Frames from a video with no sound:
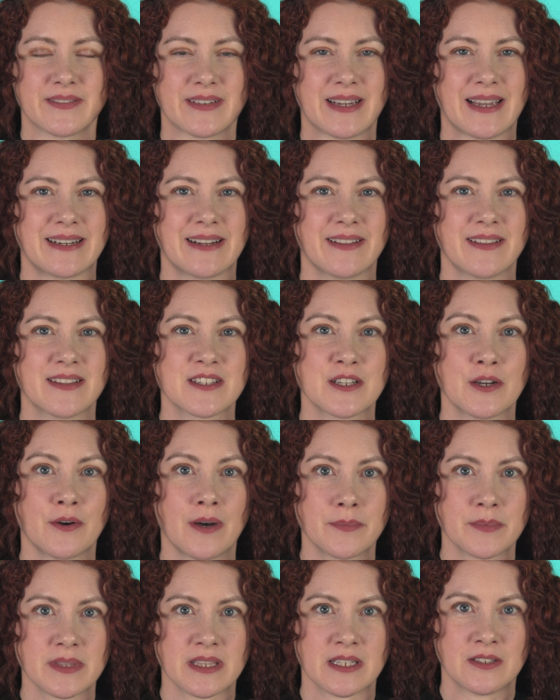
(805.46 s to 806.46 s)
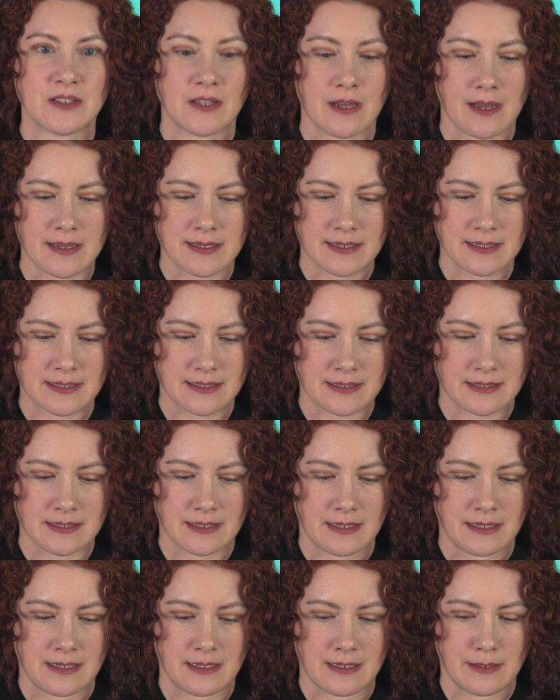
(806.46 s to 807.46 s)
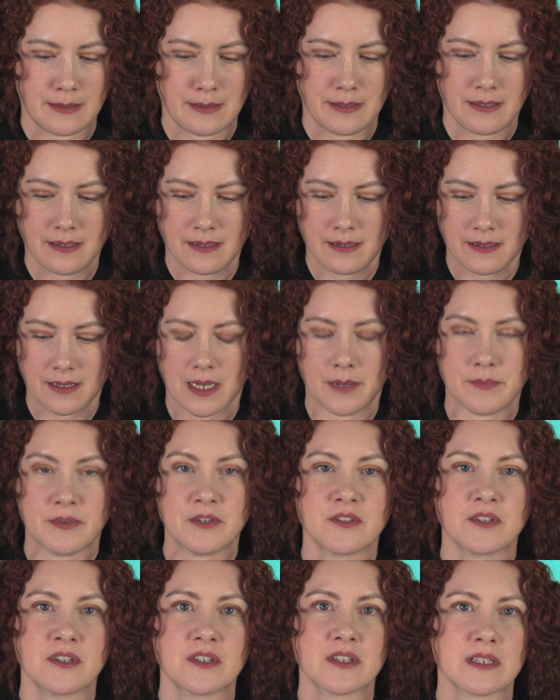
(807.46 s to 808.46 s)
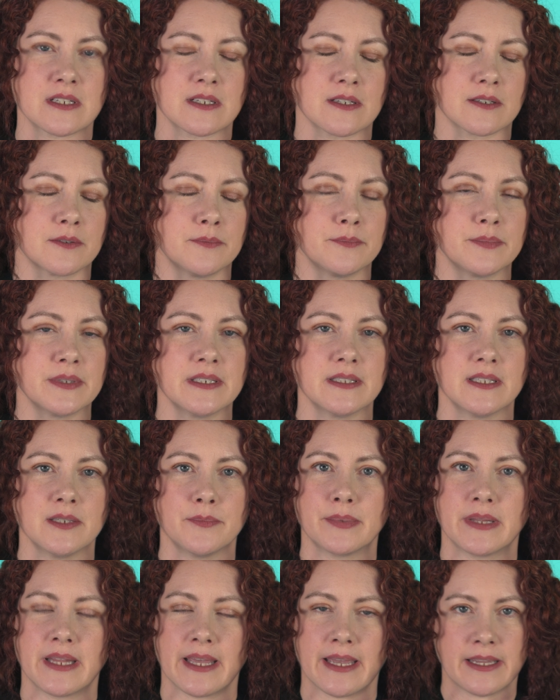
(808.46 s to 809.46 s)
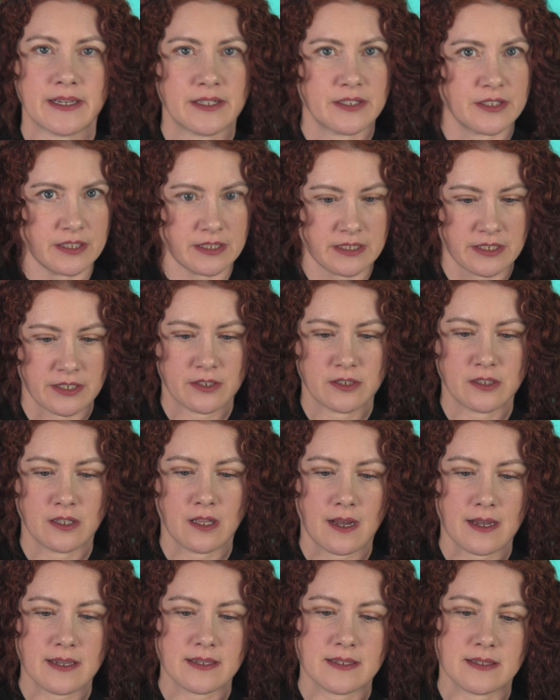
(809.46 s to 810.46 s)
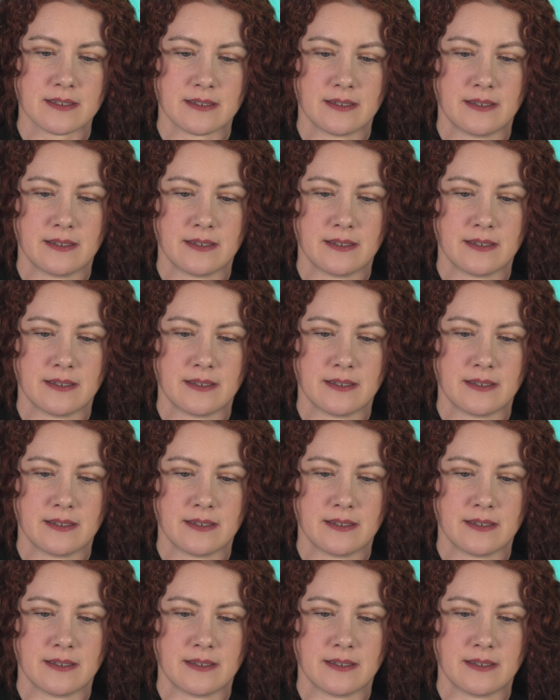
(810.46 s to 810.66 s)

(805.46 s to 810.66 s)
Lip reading: right, now let's go on with the gloss. I'm using just a completely plain clear gloss.